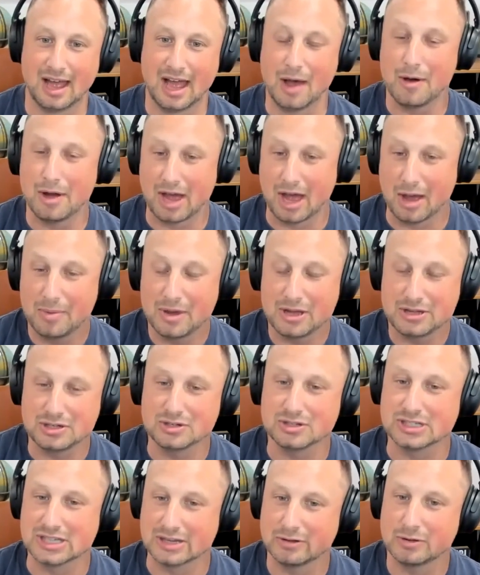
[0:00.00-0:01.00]
I
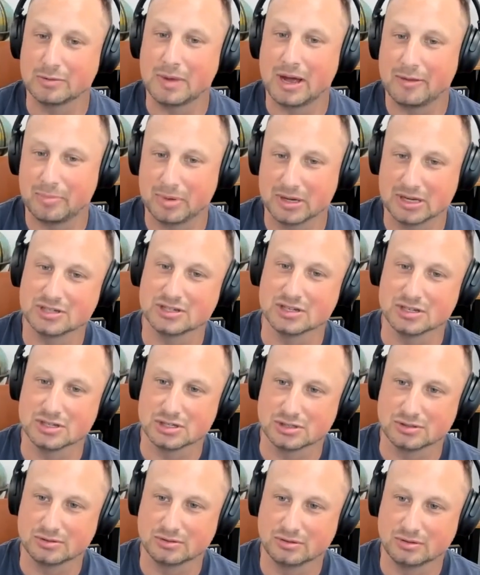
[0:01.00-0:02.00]
bet you some of my
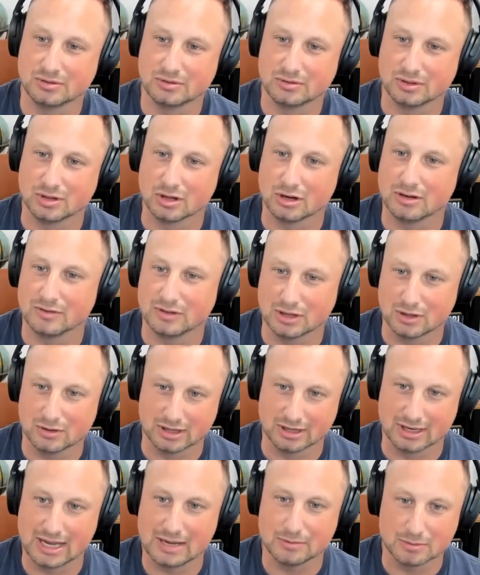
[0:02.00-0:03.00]
patients don't even know
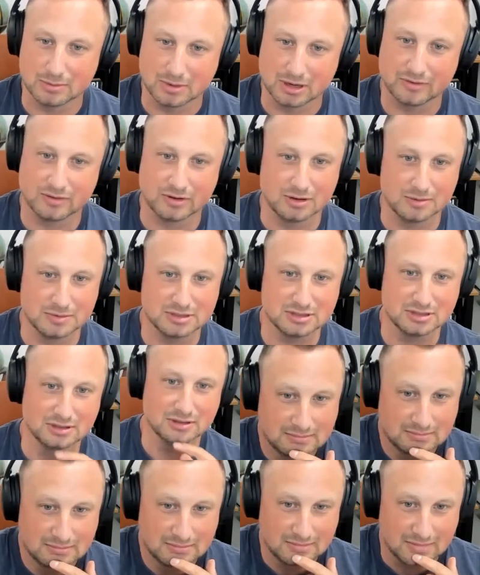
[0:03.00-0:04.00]
the name of my pharmacy.
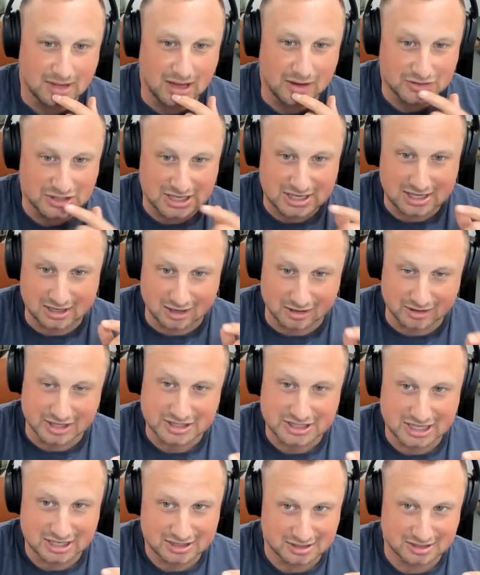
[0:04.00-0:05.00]
I've seen it on
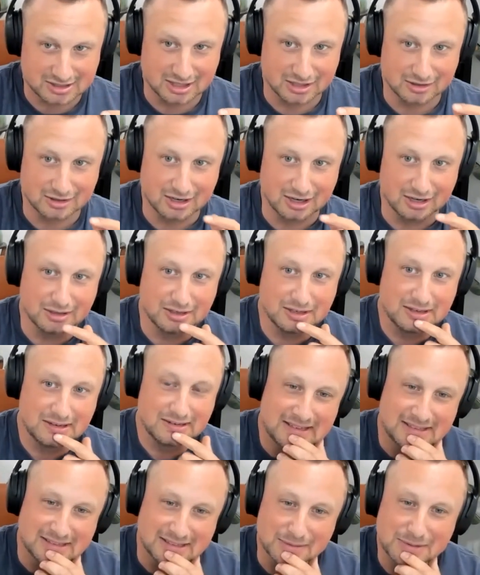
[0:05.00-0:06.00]
the checks that they write.
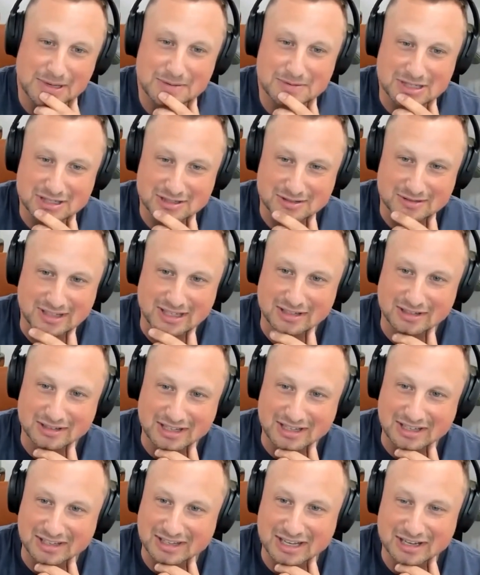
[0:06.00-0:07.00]
Sometimes
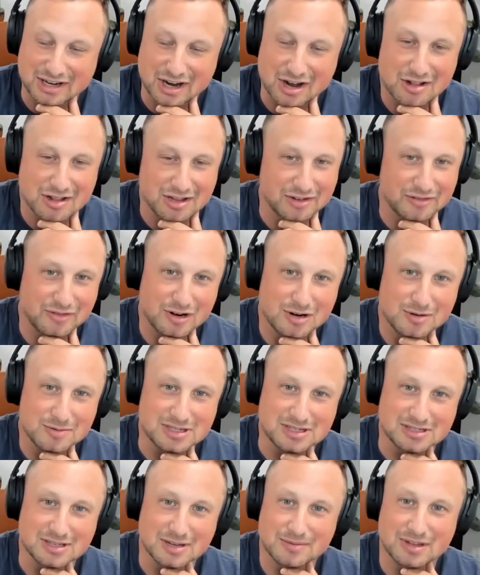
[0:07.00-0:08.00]
they call our
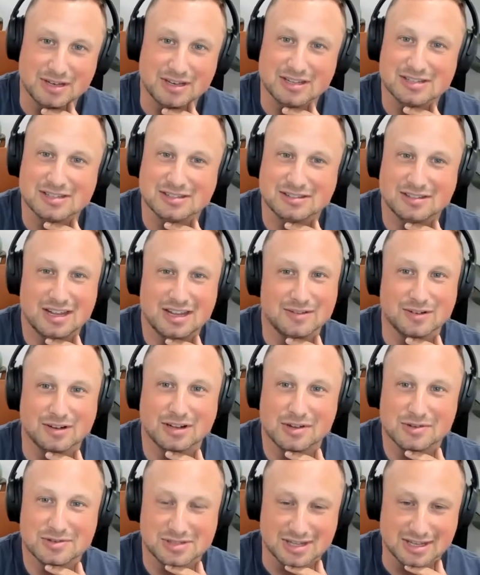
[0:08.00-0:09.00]
pharmacy something that's not even
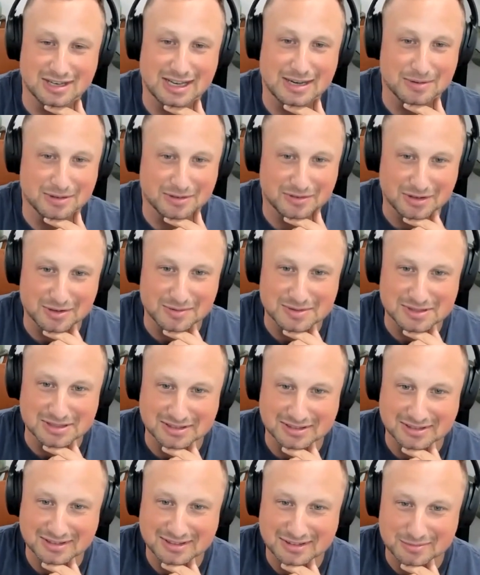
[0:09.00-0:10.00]
close to the name of the
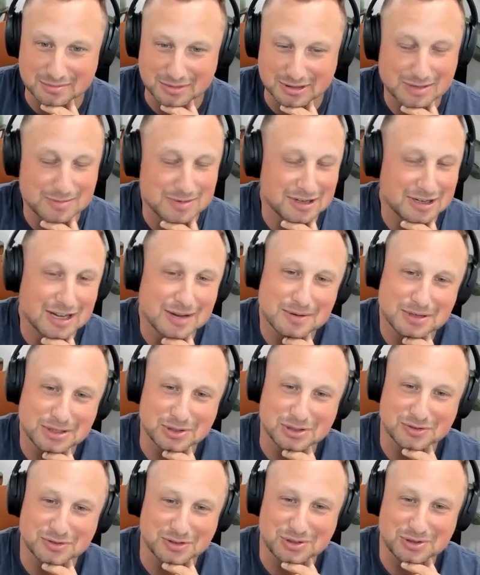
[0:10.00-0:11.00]
pharmacy, but they've been coming
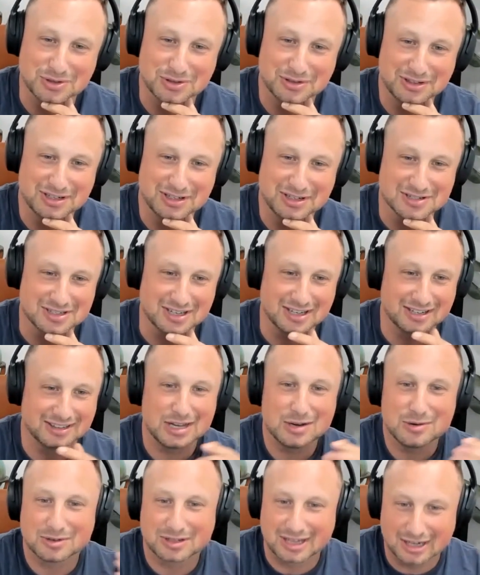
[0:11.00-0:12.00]
to us for 2 or 3 years. Like,
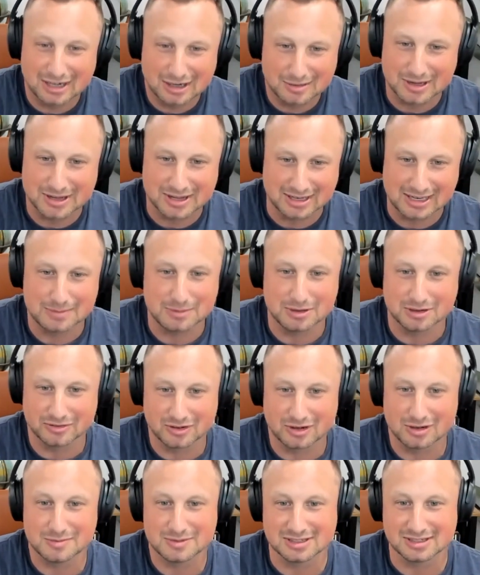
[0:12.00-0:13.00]
they don't care about the name of your
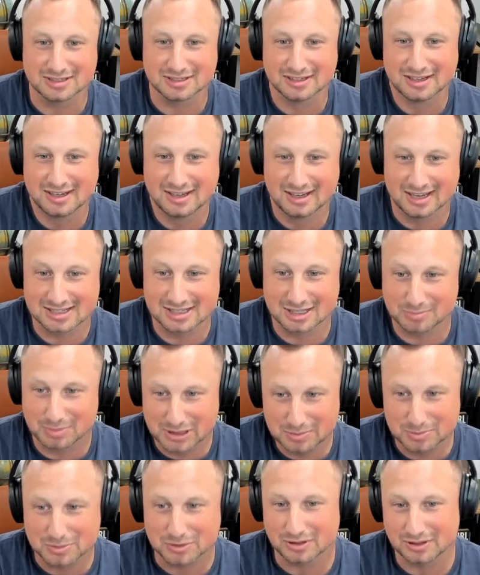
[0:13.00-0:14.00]
pharmacy. It's the
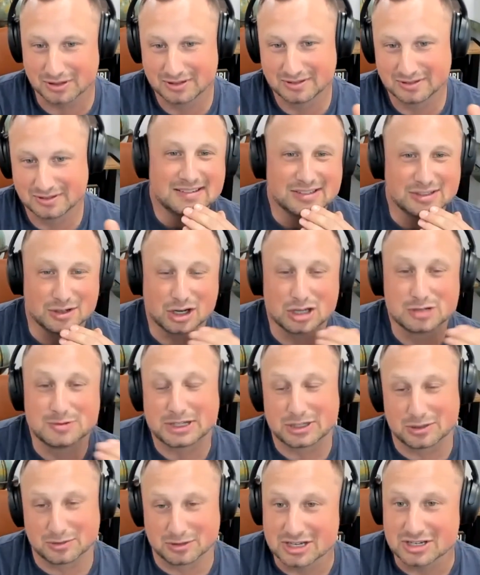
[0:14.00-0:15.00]
people. So it goes
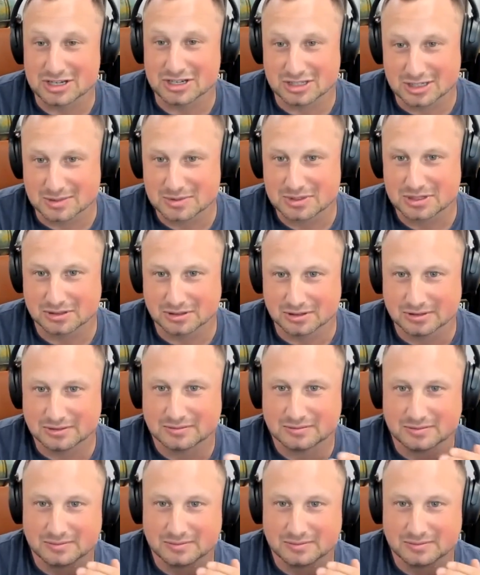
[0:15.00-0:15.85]
back to relationships too.